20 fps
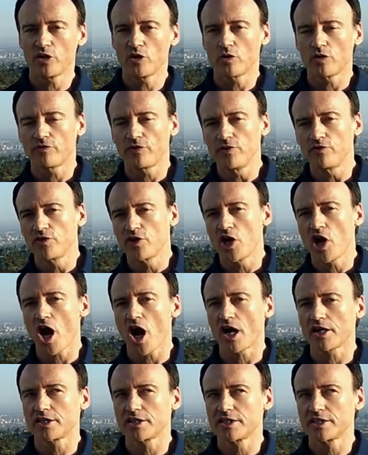You know, if you've
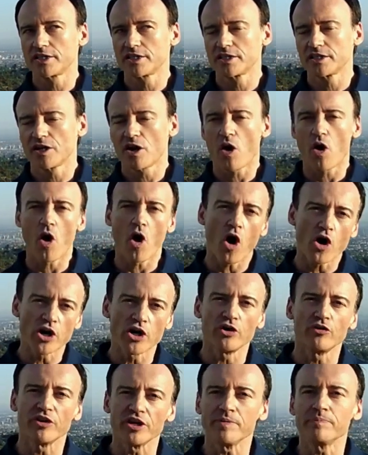got
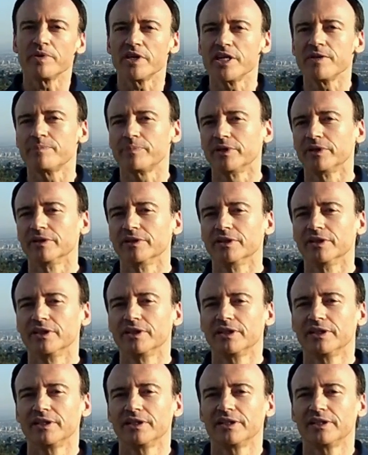ordinary people
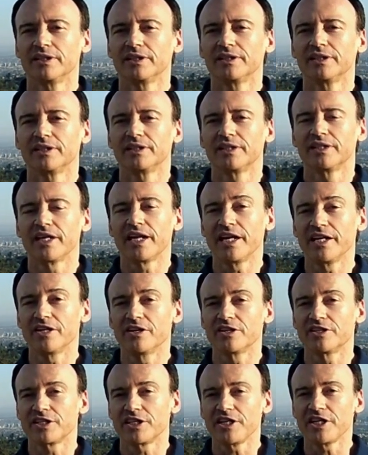
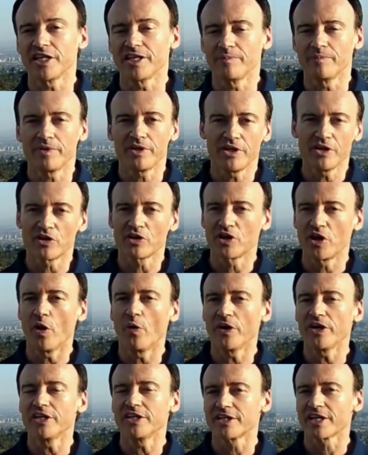in your team, you're
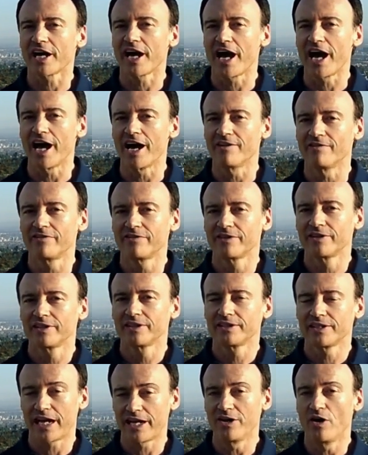going to have
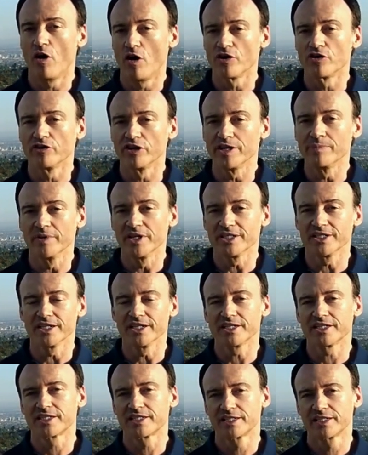an ordinary
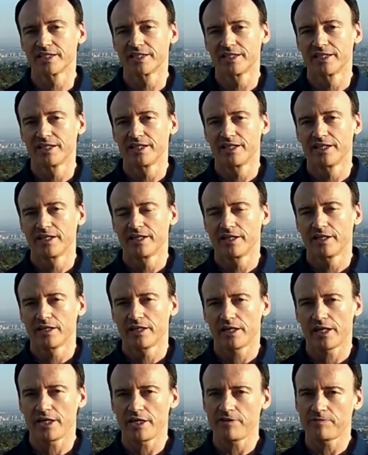business.
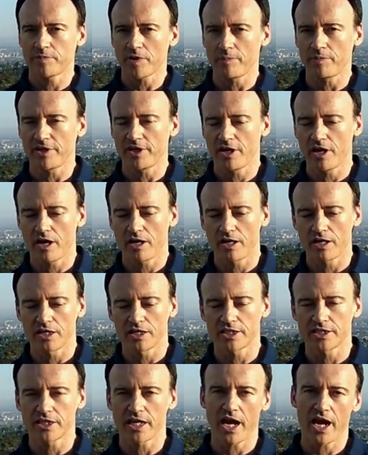And you've probably heard
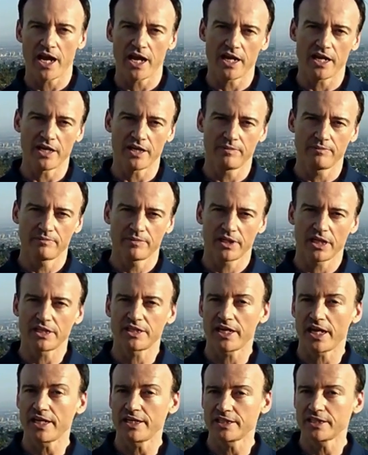of the saying,
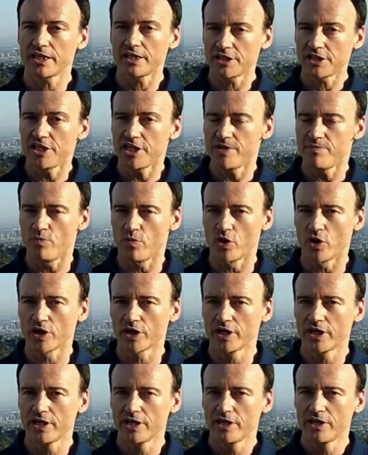it takes
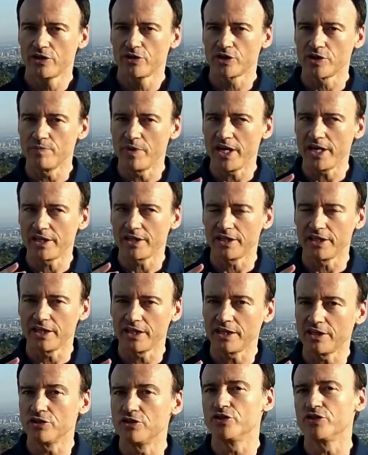teamwork to make
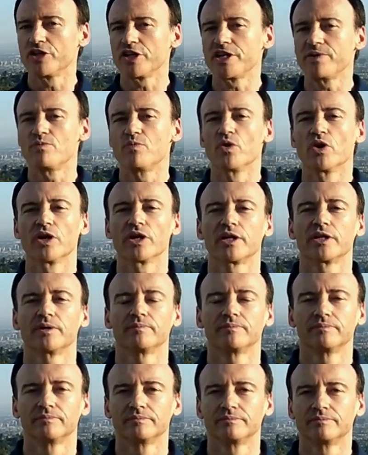the dream work.